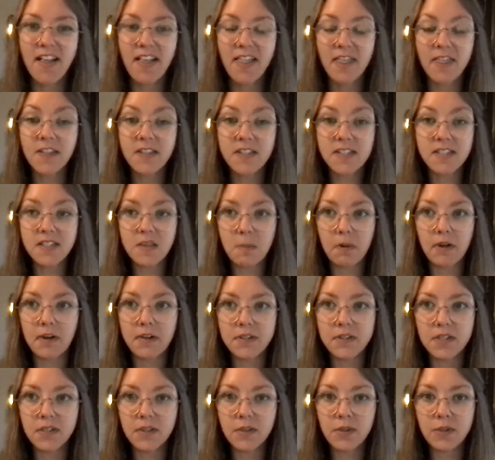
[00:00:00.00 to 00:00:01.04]
This is a
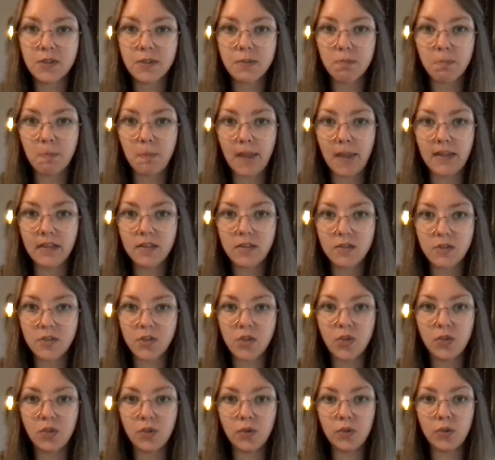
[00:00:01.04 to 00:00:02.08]
person who's meant
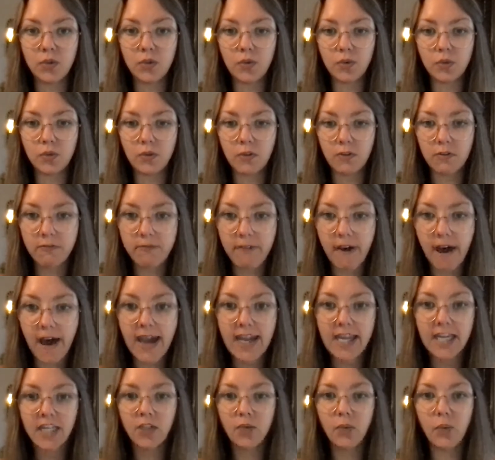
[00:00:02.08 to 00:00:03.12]
to
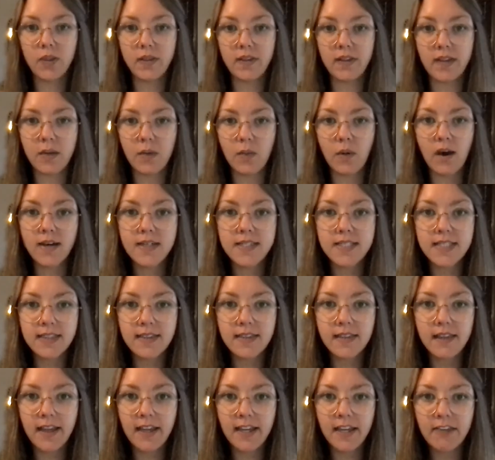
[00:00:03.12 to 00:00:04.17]
find what they want in
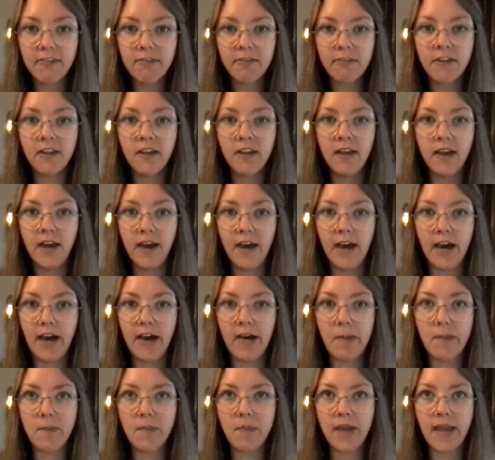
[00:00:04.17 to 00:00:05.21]
life,
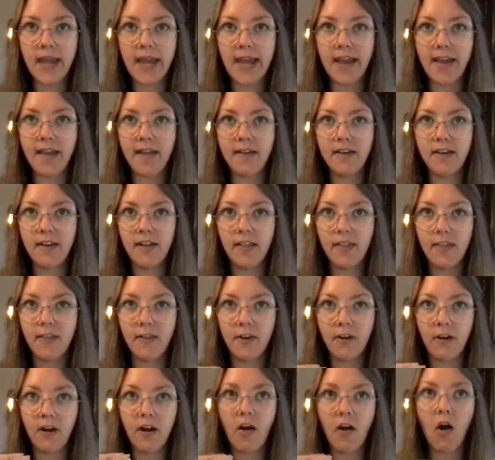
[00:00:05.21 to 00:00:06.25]
and
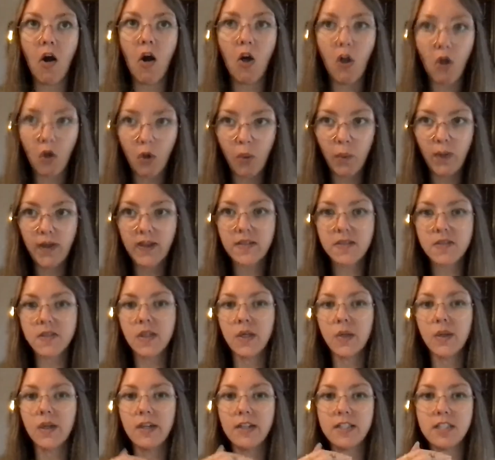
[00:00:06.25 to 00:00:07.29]
they're always
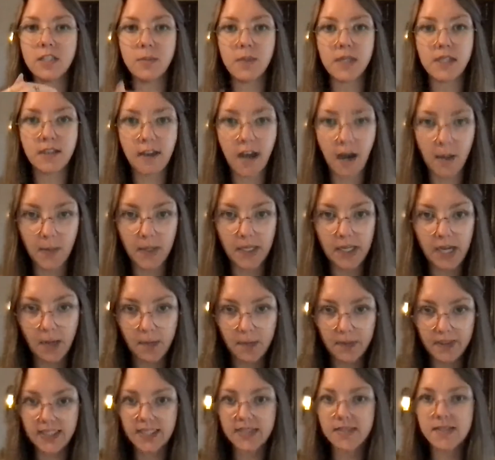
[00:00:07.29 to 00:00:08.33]
going to be coming up
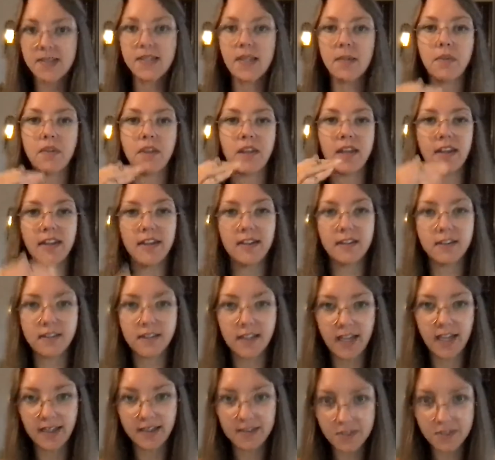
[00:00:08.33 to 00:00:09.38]
against something
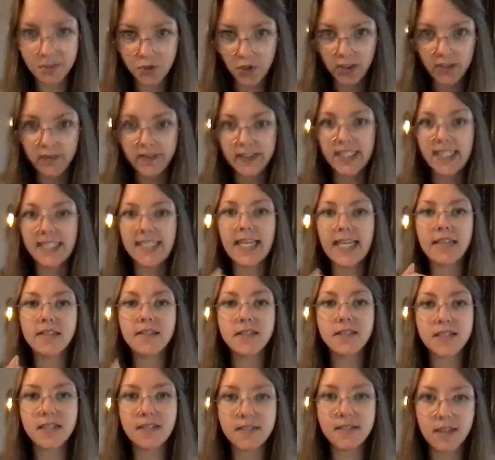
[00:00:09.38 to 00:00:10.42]
and struggling
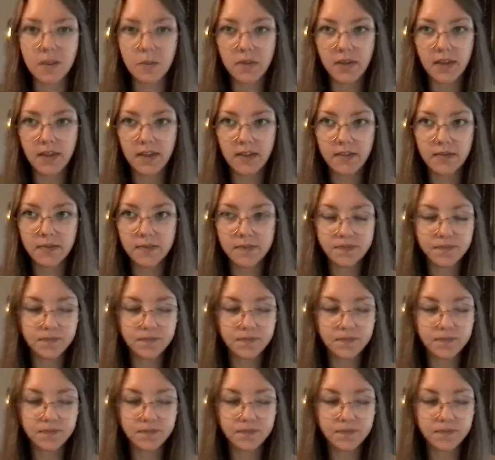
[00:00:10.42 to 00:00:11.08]
against something.